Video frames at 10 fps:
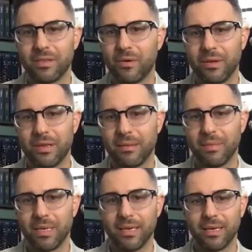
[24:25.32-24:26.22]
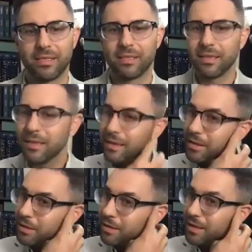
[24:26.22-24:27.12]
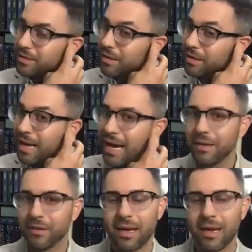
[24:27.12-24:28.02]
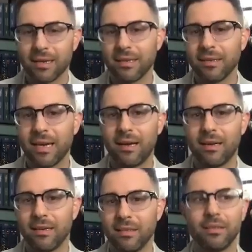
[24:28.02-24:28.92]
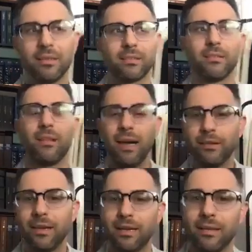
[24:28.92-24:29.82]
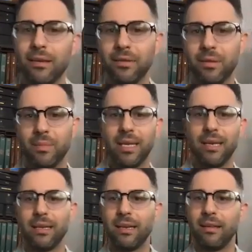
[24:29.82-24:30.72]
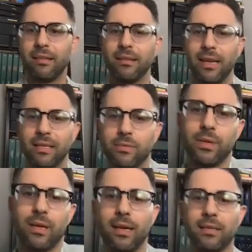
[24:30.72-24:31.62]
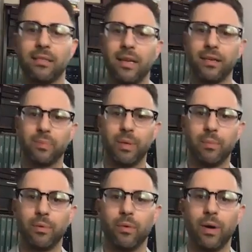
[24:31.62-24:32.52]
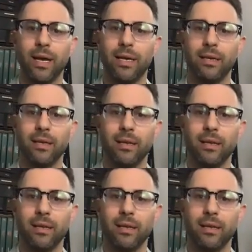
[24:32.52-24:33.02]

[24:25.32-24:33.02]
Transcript: with it because there's a lot you're not going to know. There's a lot you're not going to know in the beginning. And I think that's what kind of scares people away